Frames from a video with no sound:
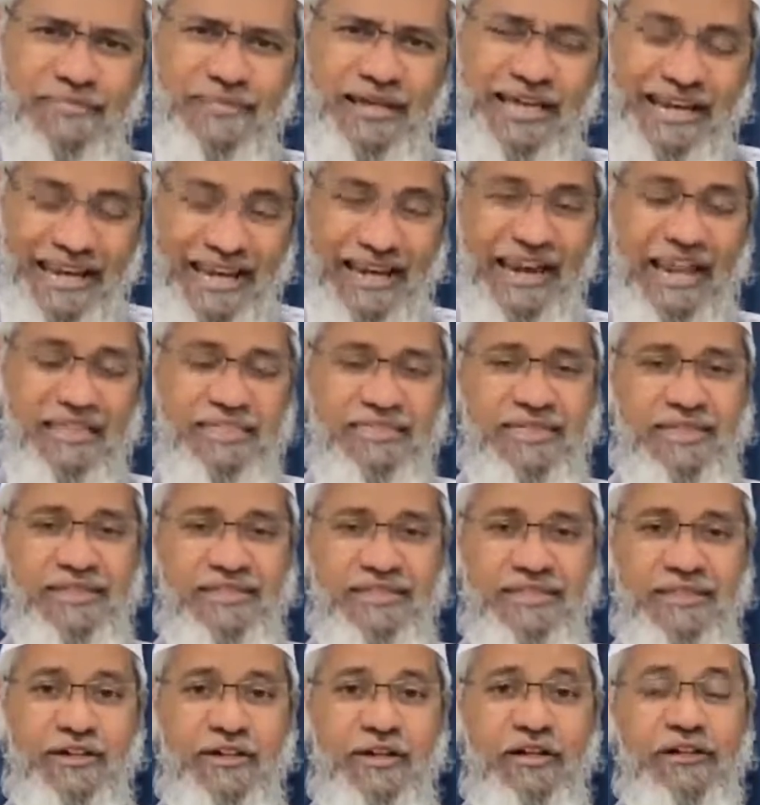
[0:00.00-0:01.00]
And Allah
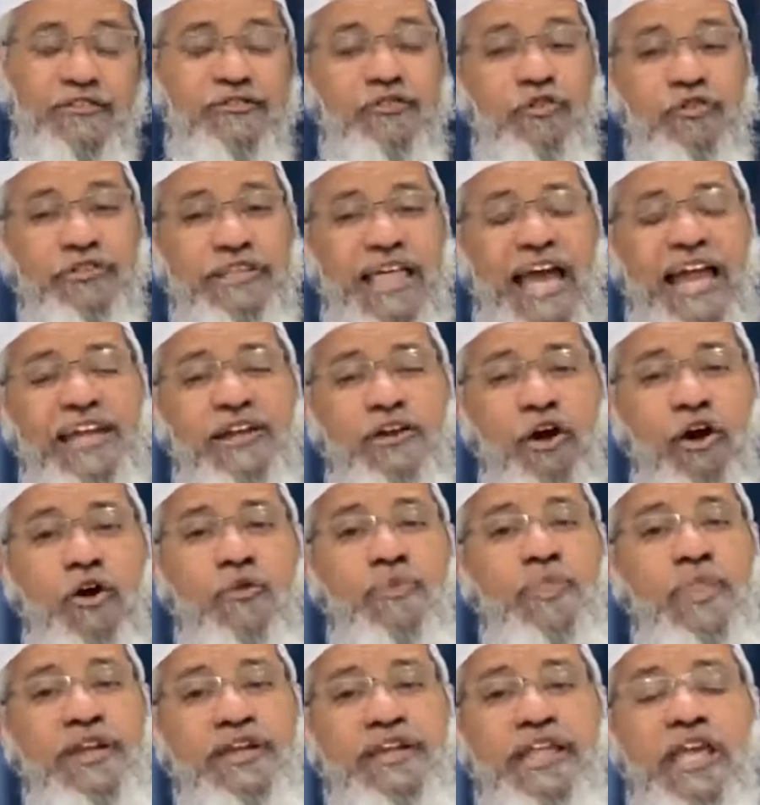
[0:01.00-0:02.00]
says, so that
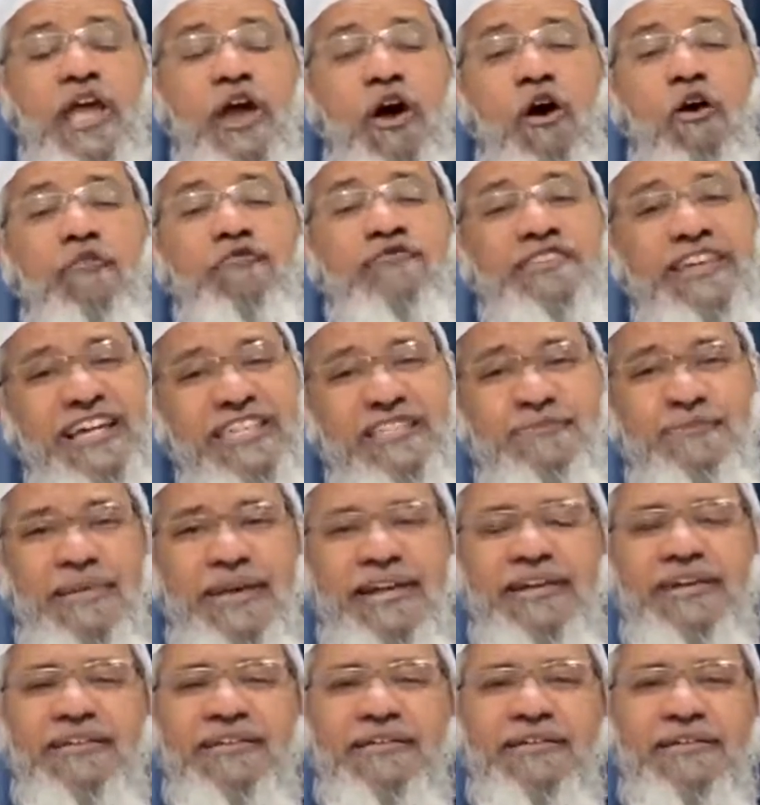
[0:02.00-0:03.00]
on the day of
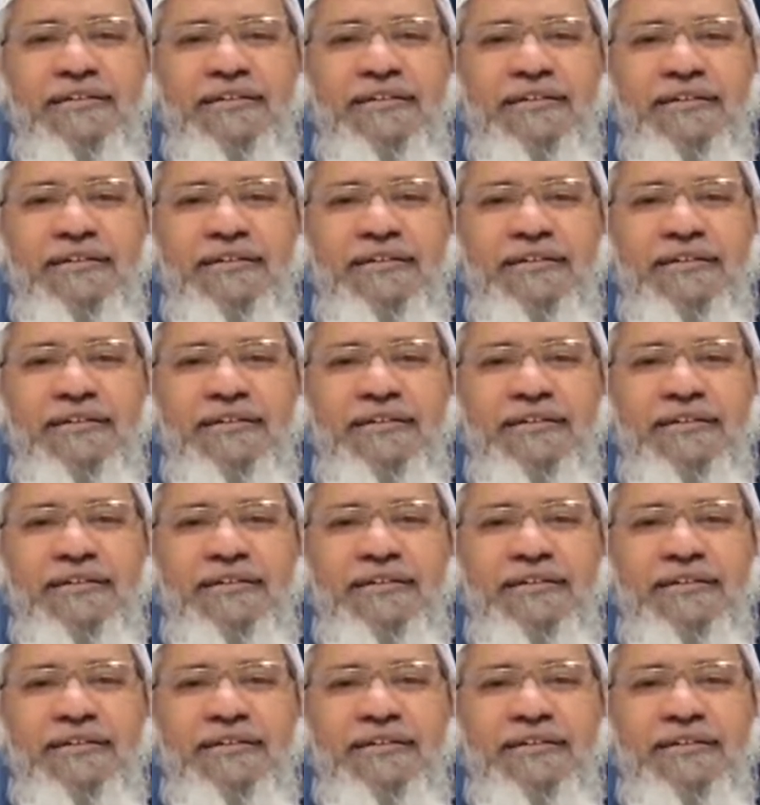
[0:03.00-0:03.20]
judgment,